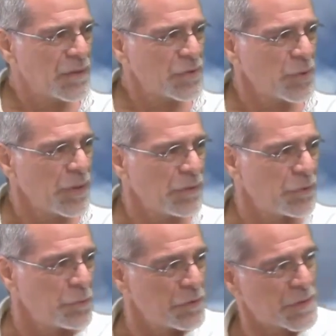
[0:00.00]
so the
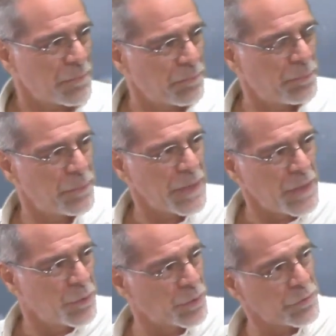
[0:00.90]
tourism
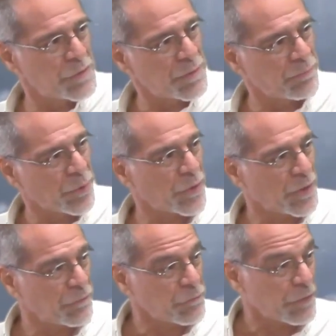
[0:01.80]
ecotourism
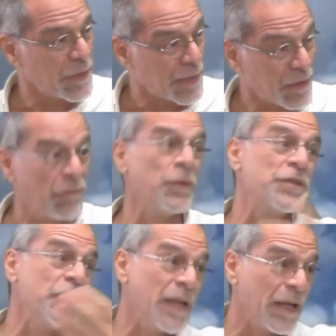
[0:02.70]
product of Trinidad of
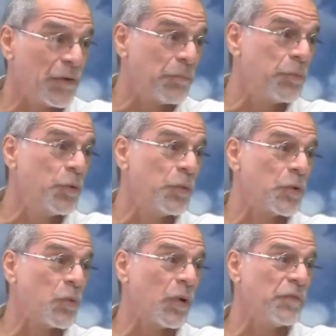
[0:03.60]
which the nylon pool
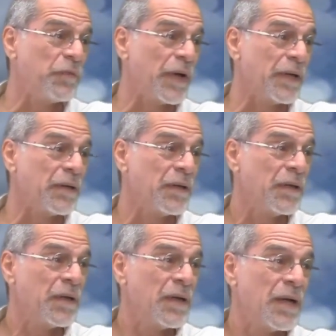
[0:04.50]
would qualify
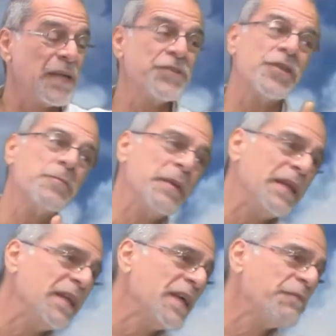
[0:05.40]
has just
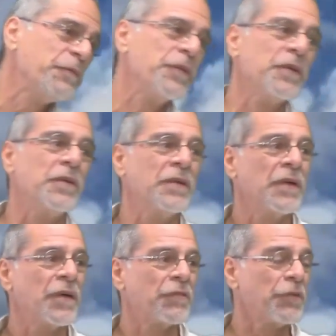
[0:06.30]
been left to
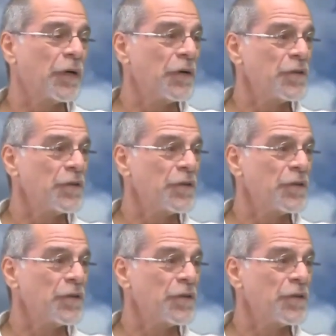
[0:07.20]
run